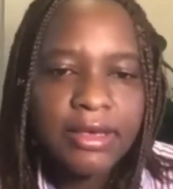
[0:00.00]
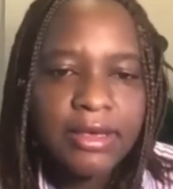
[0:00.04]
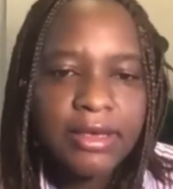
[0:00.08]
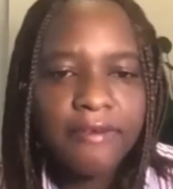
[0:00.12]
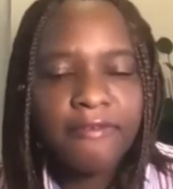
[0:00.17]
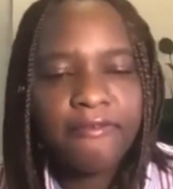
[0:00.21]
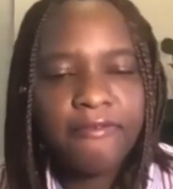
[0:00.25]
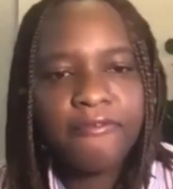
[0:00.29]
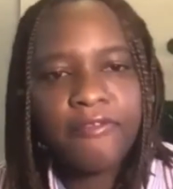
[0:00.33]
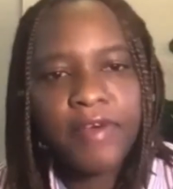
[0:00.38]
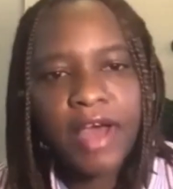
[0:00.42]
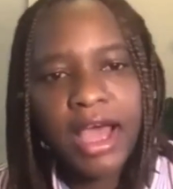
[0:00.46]

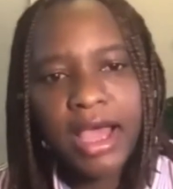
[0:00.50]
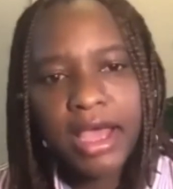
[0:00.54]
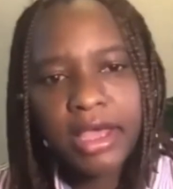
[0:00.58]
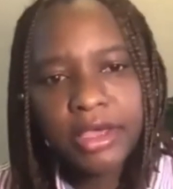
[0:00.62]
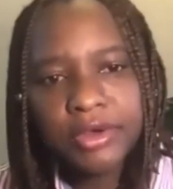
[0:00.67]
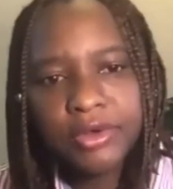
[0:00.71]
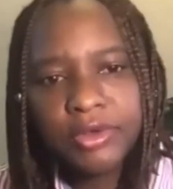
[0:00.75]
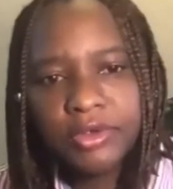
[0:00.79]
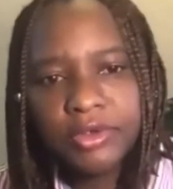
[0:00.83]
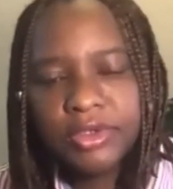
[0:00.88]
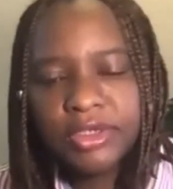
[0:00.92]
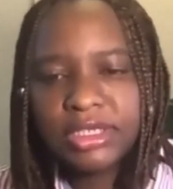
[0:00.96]

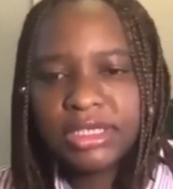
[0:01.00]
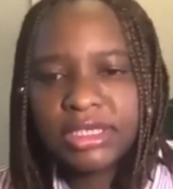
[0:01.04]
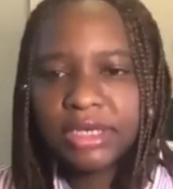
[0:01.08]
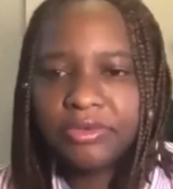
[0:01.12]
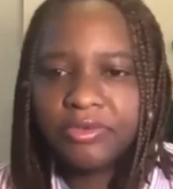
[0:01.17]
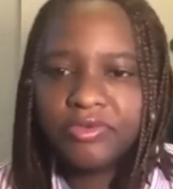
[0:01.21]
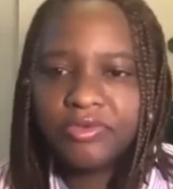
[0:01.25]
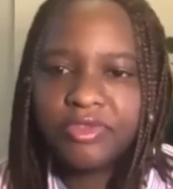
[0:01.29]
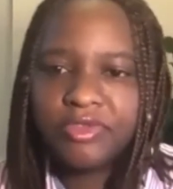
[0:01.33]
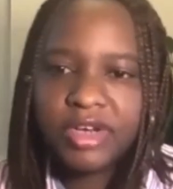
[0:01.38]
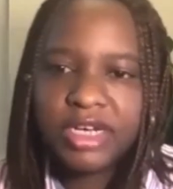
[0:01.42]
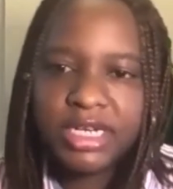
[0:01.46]
files
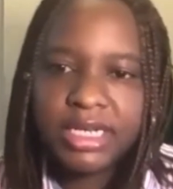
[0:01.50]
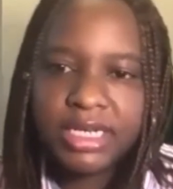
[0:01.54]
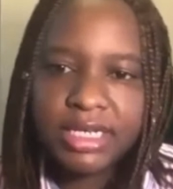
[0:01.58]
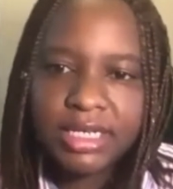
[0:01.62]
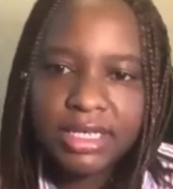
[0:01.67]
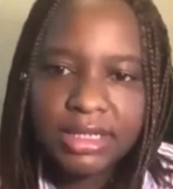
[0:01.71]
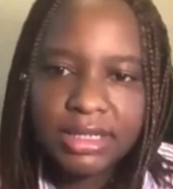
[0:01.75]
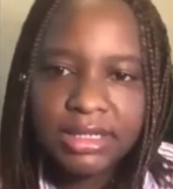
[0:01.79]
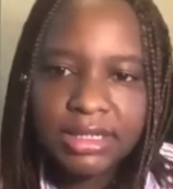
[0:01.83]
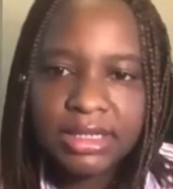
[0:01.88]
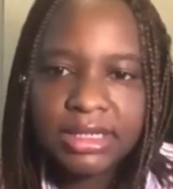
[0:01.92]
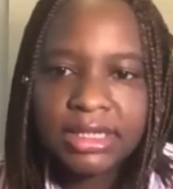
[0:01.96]
and
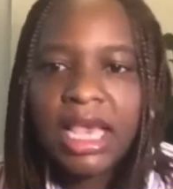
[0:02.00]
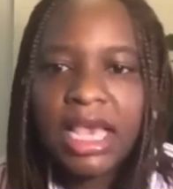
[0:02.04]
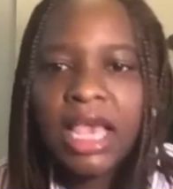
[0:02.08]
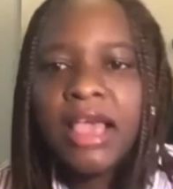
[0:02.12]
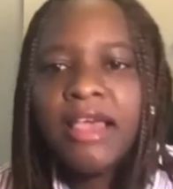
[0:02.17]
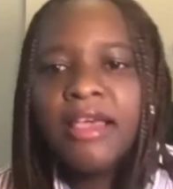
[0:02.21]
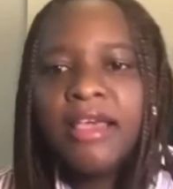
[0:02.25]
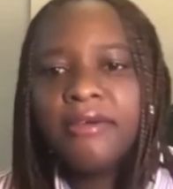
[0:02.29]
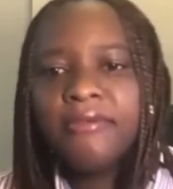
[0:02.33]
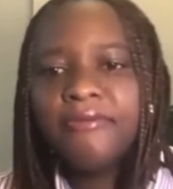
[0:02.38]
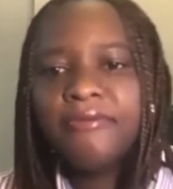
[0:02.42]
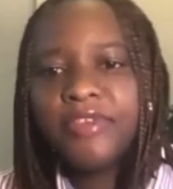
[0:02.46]
readings
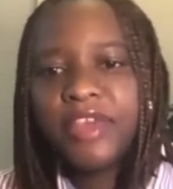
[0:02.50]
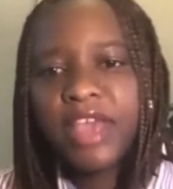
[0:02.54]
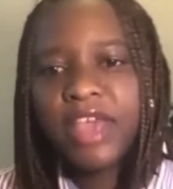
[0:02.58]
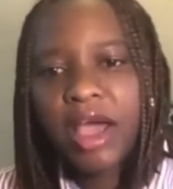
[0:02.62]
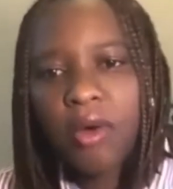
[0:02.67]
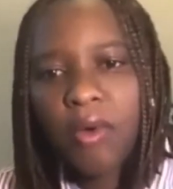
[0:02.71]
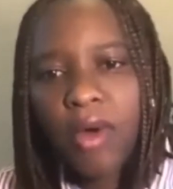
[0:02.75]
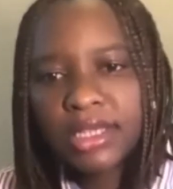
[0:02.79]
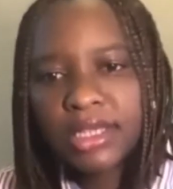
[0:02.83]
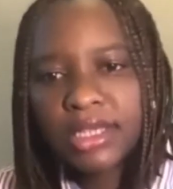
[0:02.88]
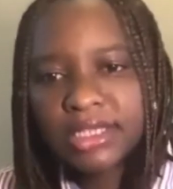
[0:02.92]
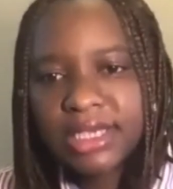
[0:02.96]
via
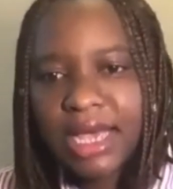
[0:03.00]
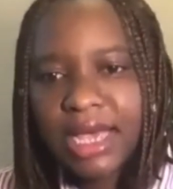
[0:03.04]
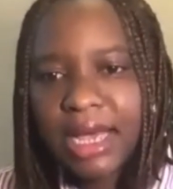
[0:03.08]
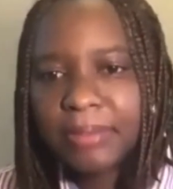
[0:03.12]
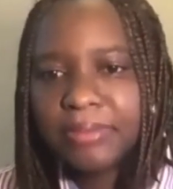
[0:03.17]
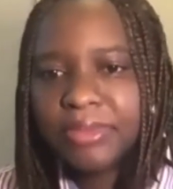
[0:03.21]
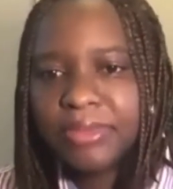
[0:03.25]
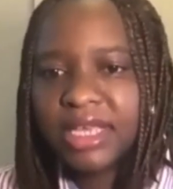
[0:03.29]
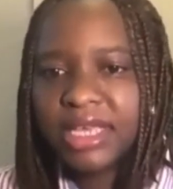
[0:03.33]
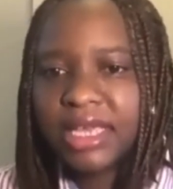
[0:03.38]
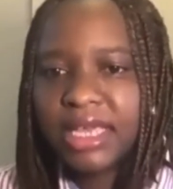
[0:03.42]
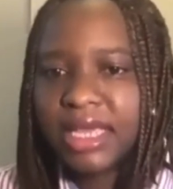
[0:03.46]
WhatsApp.
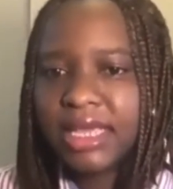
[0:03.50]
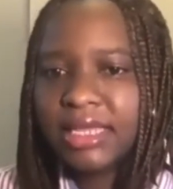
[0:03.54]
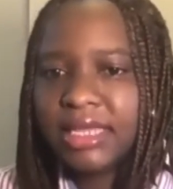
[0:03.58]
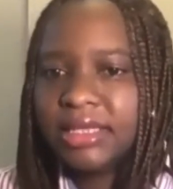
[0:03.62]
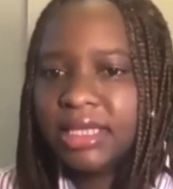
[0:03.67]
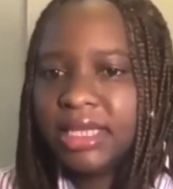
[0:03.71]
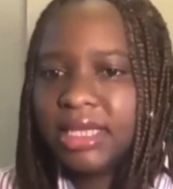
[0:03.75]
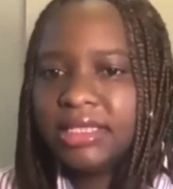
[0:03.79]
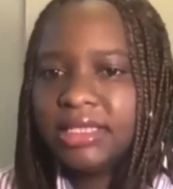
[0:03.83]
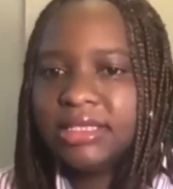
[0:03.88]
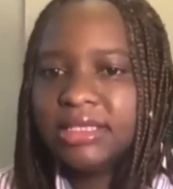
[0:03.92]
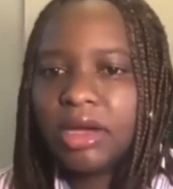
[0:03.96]
They can
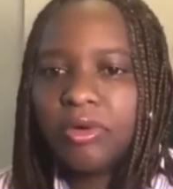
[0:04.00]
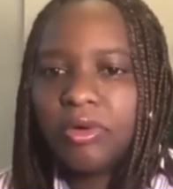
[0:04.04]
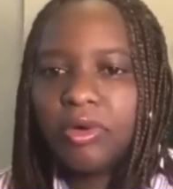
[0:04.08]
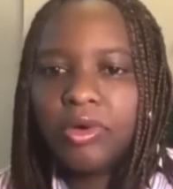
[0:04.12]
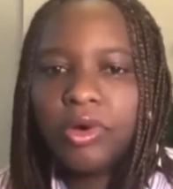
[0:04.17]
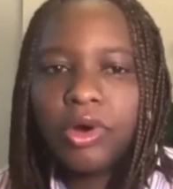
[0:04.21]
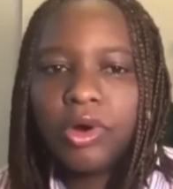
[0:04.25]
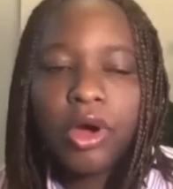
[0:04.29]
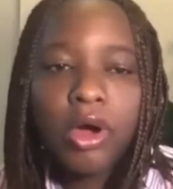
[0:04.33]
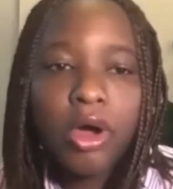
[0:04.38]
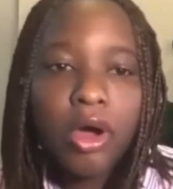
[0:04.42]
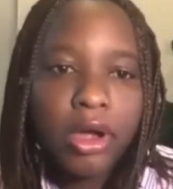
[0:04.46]
then
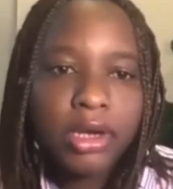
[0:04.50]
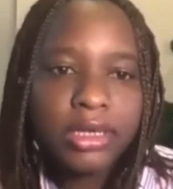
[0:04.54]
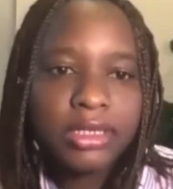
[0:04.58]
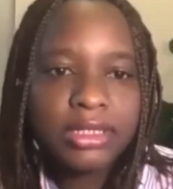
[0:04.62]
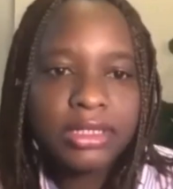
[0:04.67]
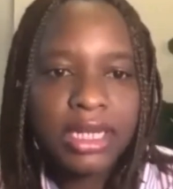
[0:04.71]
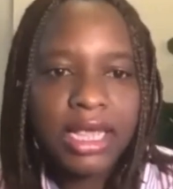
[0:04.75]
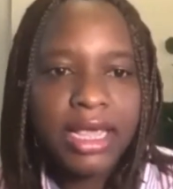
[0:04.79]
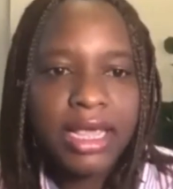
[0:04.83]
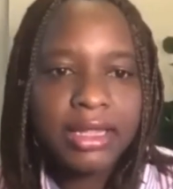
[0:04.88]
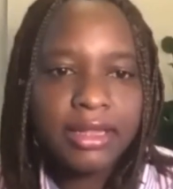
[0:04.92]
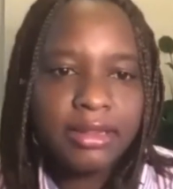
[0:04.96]
download
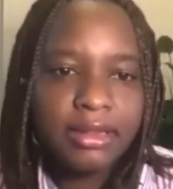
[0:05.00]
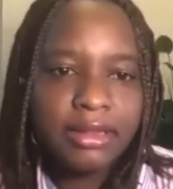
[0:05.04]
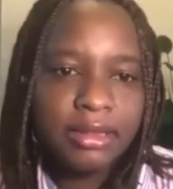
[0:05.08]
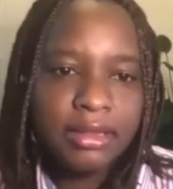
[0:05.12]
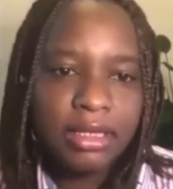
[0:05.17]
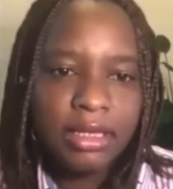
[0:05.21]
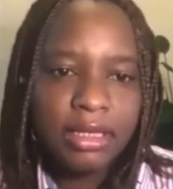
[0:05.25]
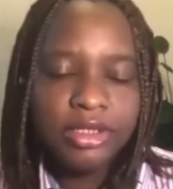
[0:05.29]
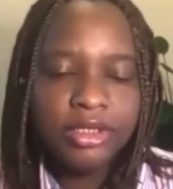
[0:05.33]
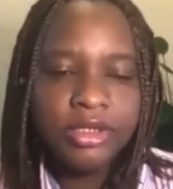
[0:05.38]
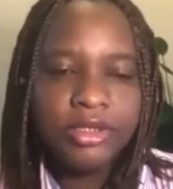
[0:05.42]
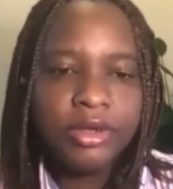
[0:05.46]
and,
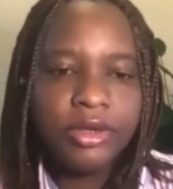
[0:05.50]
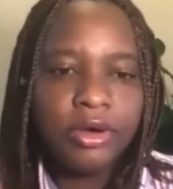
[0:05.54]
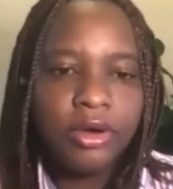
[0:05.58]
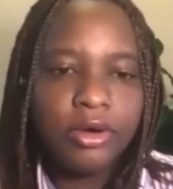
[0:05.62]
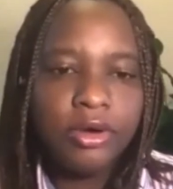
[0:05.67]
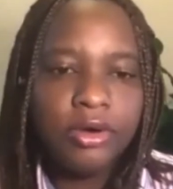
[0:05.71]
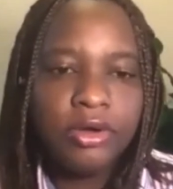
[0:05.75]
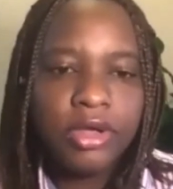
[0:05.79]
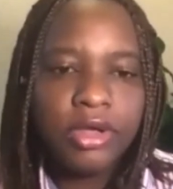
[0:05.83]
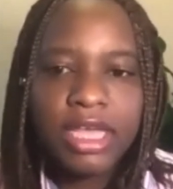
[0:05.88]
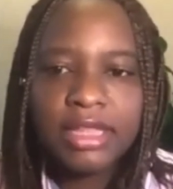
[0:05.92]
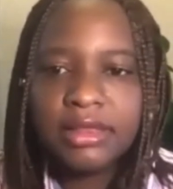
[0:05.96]
you know,
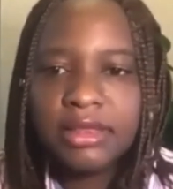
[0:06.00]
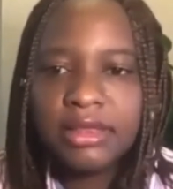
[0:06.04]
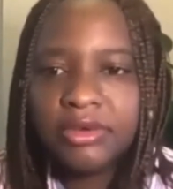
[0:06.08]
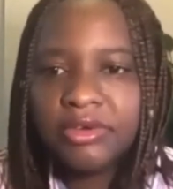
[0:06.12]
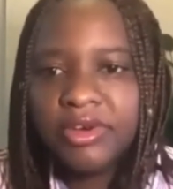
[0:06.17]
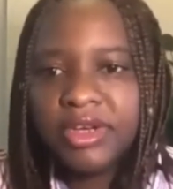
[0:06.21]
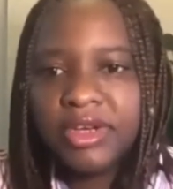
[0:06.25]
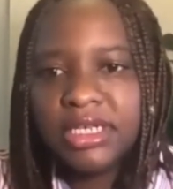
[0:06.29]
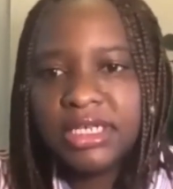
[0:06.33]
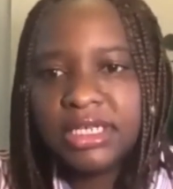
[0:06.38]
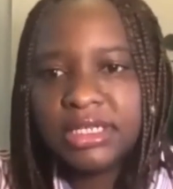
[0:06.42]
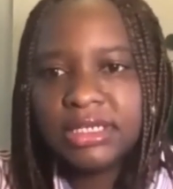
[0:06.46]
look at the
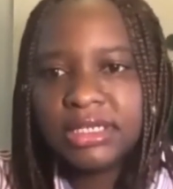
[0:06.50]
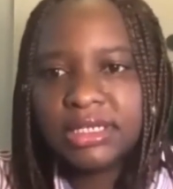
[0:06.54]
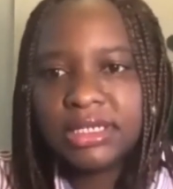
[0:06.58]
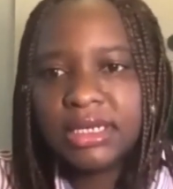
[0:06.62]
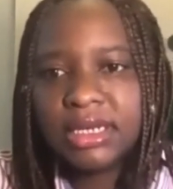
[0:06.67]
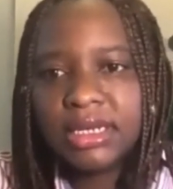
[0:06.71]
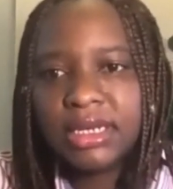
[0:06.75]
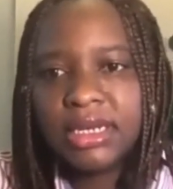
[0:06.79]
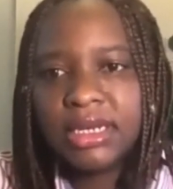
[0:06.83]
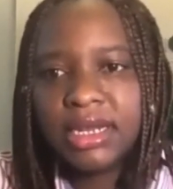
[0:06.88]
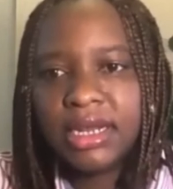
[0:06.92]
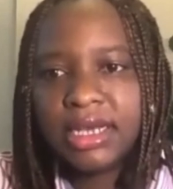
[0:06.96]
readings at a
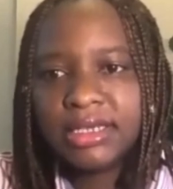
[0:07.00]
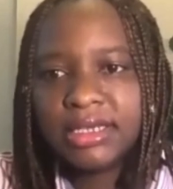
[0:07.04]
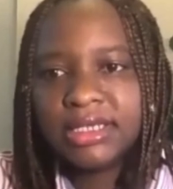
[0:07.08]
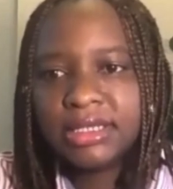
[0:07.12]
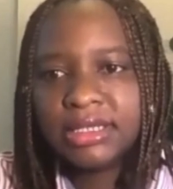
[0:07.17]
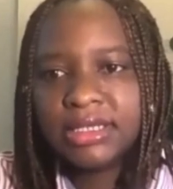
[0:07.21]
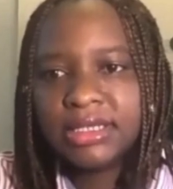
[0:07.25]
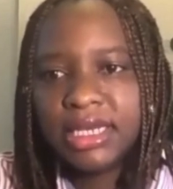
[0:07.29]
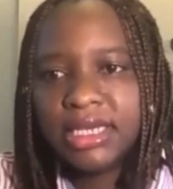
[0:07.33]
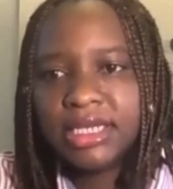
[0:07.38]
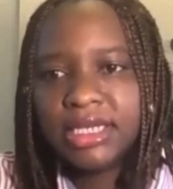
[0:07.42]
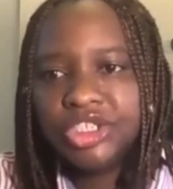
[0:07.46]
later
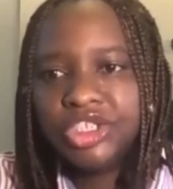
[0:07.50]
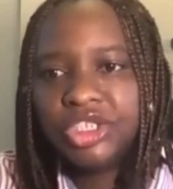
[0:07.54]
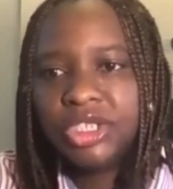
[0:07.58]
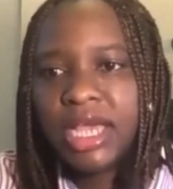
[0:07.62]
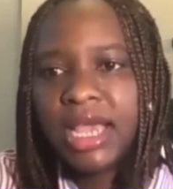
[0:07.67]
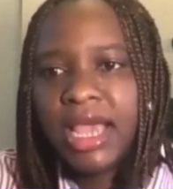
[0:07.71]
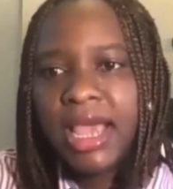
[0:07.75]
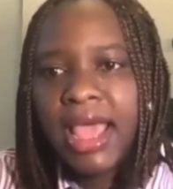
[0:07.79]
stage.